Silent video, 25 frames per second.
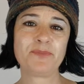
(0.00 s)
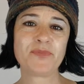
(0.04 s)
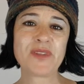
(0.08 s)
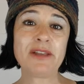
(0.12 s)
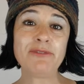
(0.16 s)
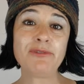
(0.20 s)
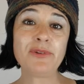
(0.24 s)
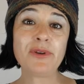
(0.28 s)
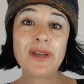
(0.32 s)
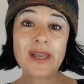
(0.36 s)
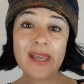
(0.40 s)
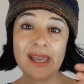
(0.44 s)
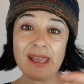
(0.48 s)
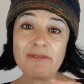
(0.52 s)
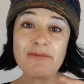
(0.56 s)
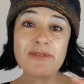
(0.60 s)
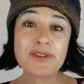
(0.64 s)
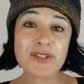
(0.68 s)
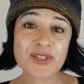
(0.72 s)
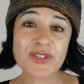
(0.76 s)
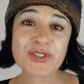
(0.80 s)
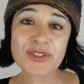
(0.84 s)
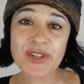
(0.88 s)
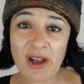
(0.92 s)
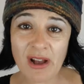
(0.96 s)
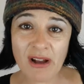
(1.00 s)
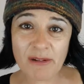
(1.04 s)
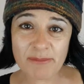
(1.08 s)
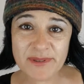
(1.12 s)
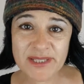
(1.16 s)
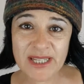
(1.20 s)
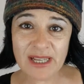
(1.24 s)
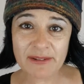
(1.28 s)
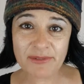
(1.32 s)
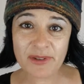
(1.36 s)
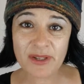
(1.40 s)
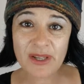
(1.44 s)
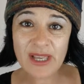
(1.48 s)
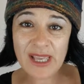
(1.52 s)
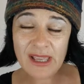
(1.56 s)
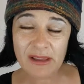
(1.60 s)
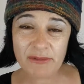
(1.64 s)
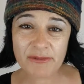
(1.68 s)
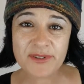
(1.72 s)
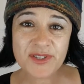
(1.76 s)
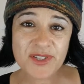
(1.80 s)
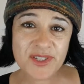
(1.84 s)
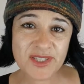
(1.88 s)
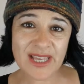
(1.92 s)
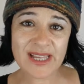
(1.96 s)
Have you ever stopped? Have you
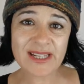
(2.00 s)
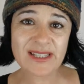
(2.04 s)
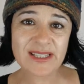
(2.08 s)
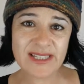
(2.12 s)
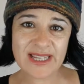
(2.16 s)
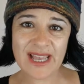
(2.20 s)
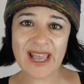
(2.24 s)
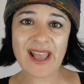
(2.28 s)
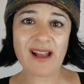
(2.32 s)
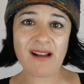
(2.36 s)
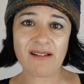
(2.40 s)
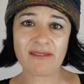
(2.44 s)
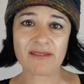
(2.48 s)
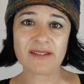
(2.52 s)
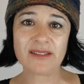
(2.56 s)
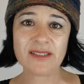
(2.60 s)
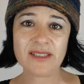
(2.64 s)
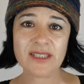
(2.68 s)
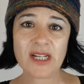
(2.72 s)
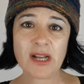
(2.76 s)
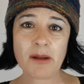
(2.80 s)
ever sat down